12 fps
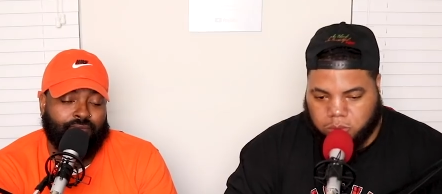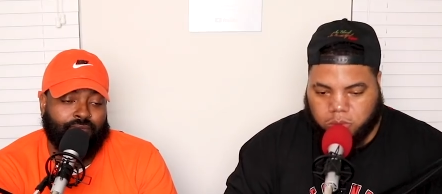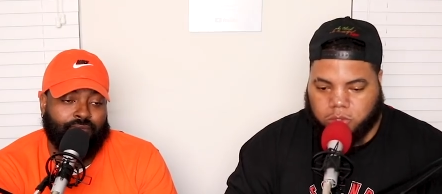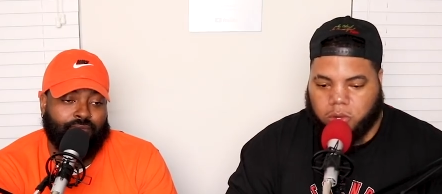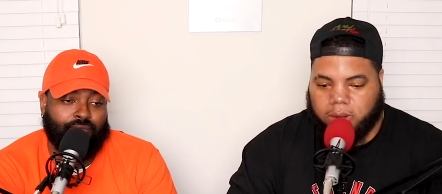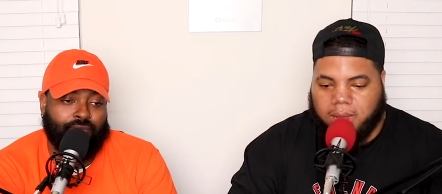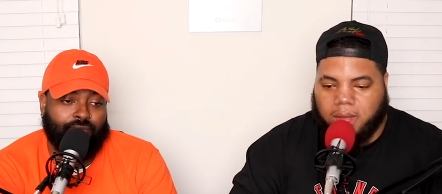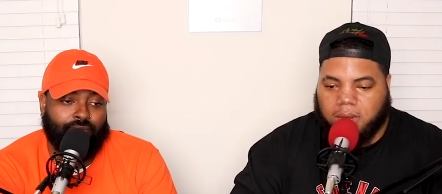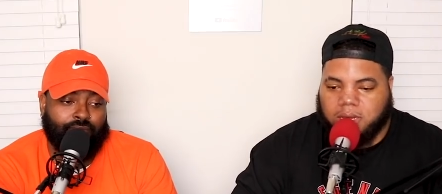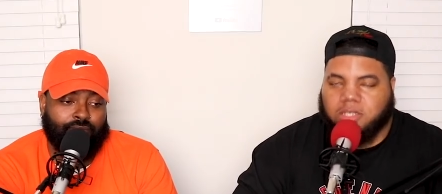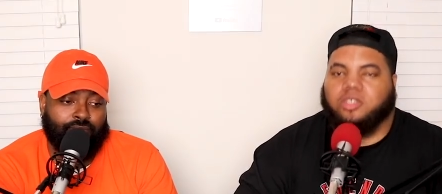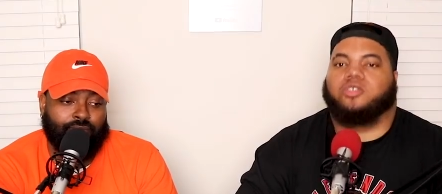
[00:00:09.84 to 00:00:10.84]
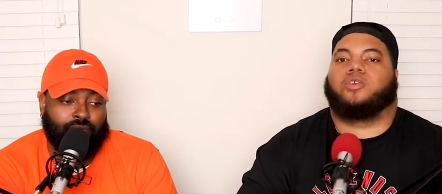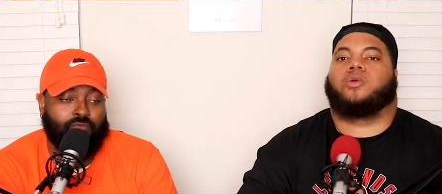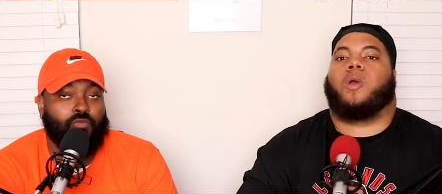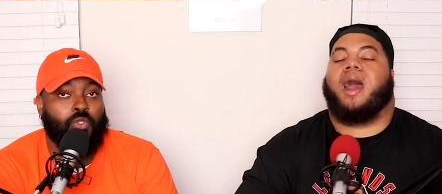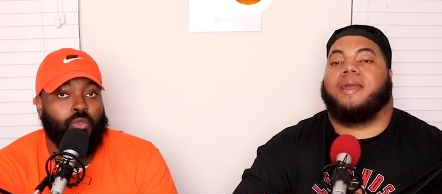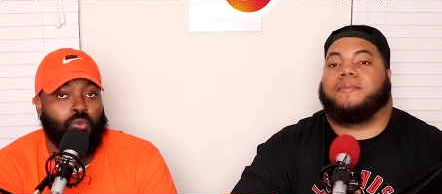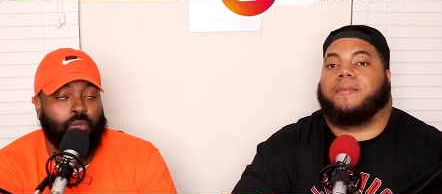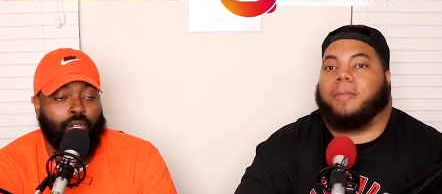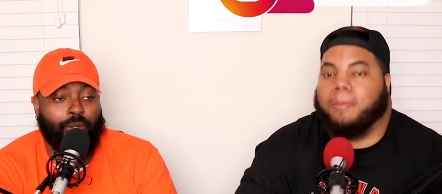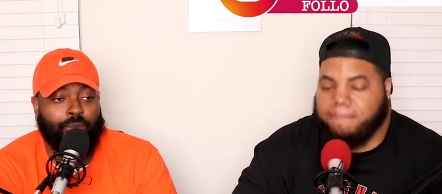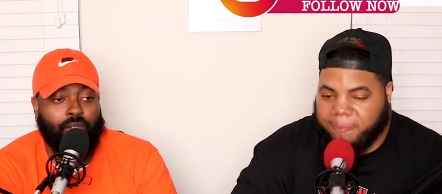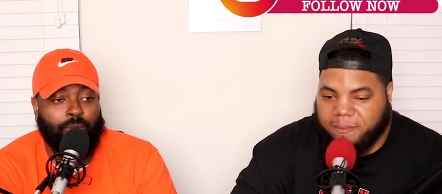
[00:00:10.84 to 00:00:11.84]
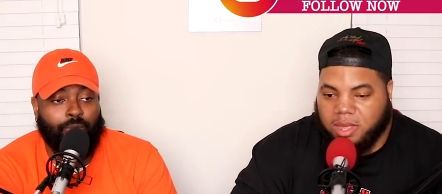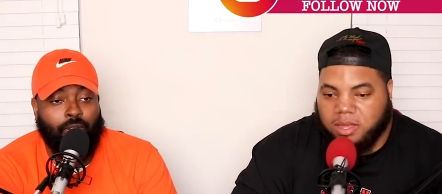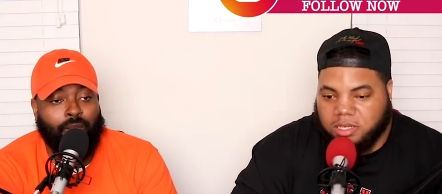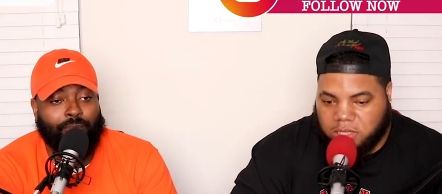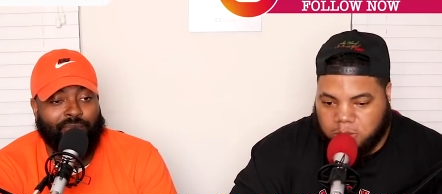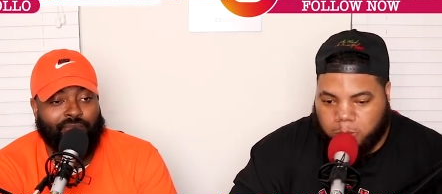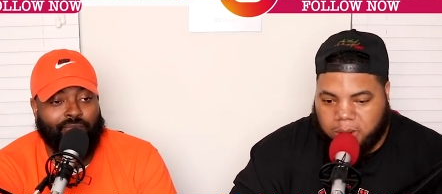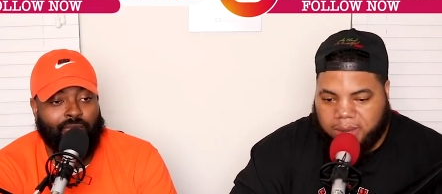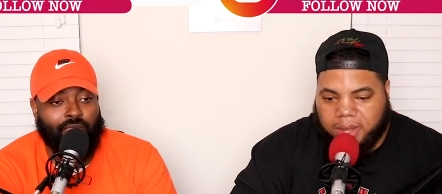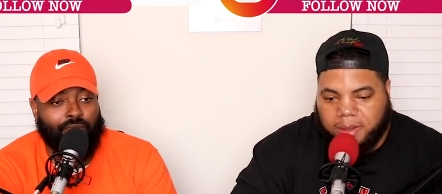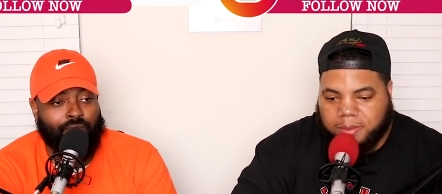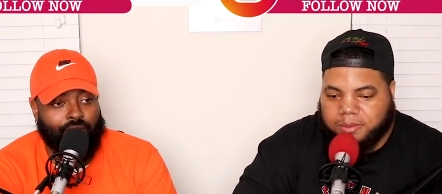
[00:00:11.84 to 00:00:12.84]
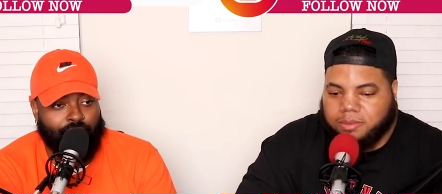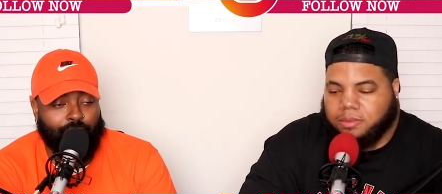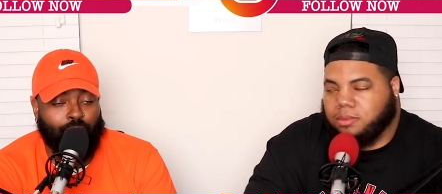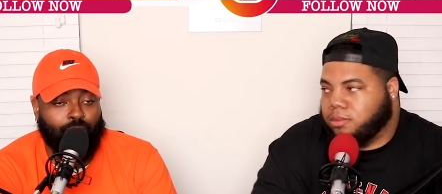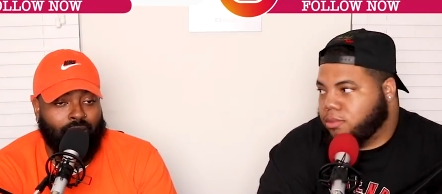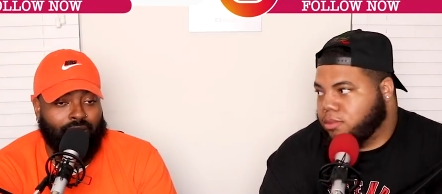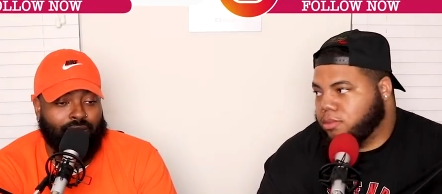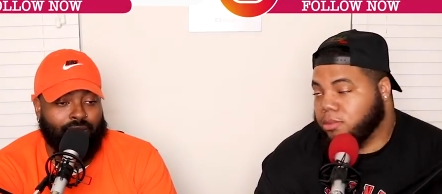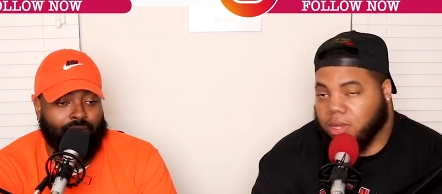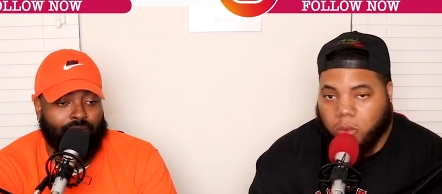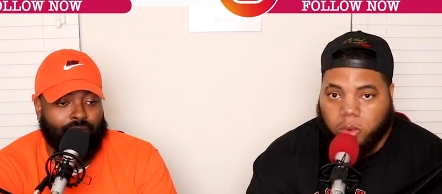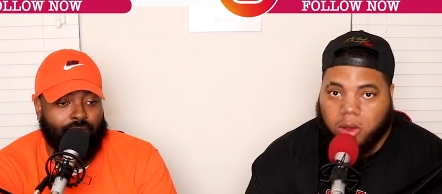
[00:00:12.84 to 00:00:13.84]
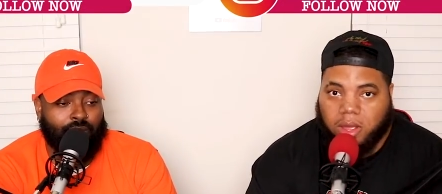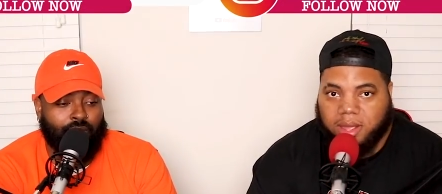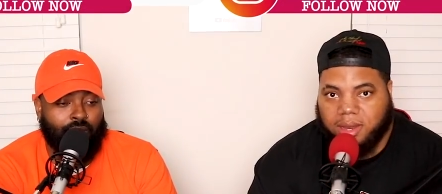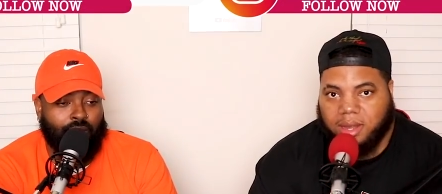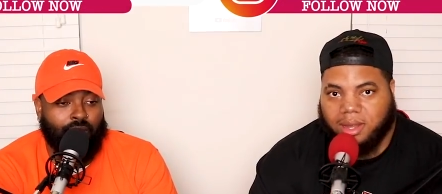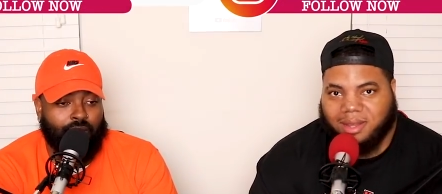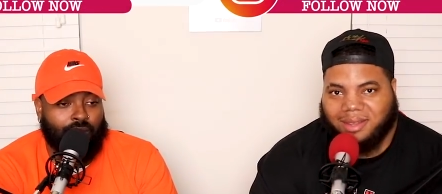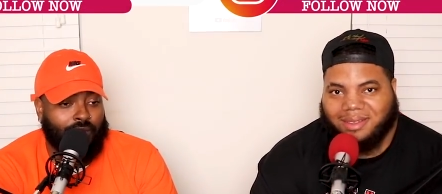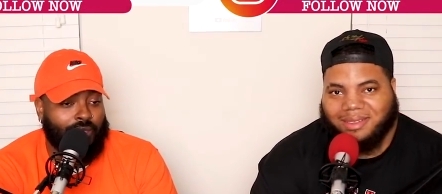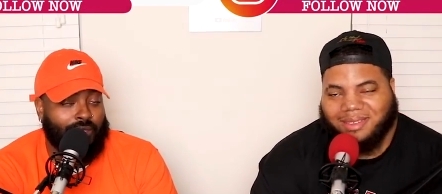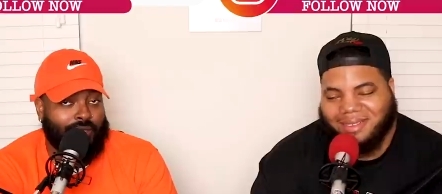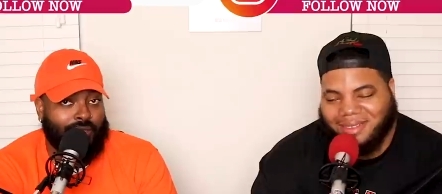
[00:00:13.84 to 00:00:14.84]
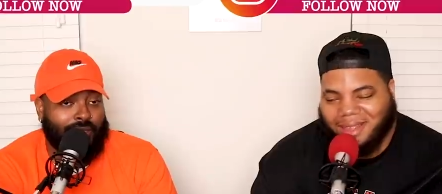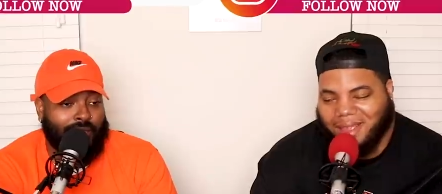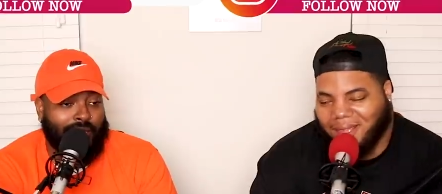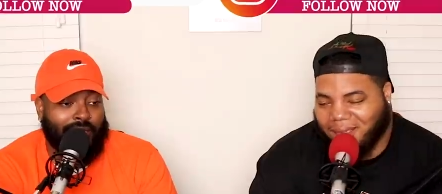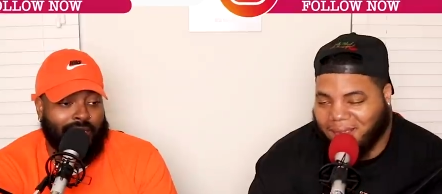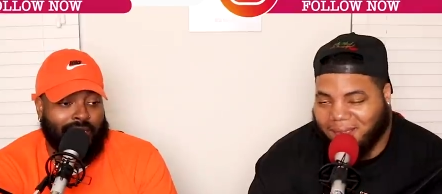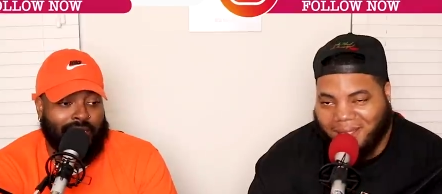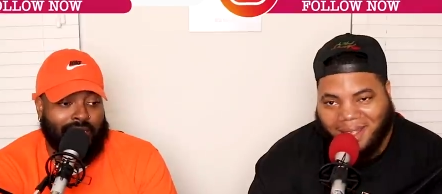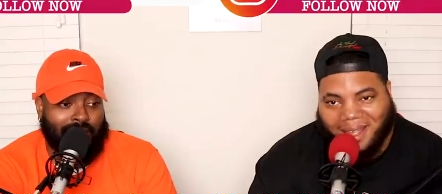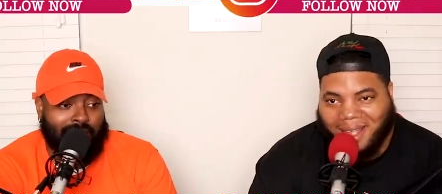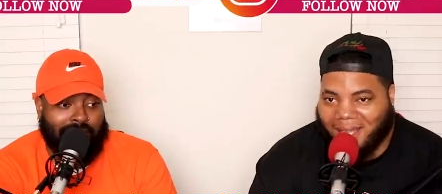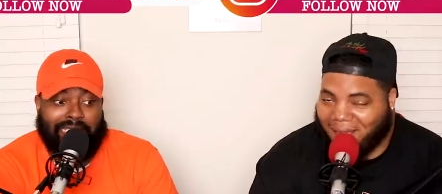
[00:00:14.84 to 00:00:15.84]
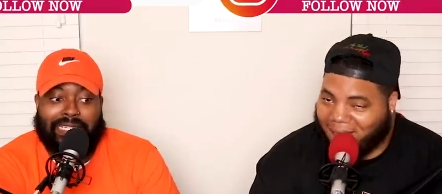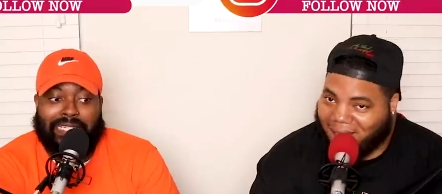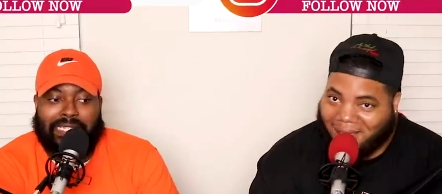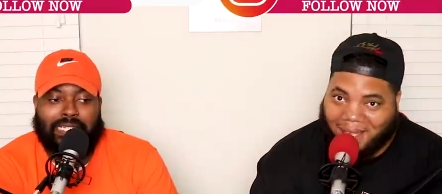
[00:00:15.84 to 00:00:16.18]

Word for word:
Speaker 1: What's going down, Clutch? What? What up, what up, what up? It's your boy Dub. It's your boy Ross. And we are in the Clutch. Hey.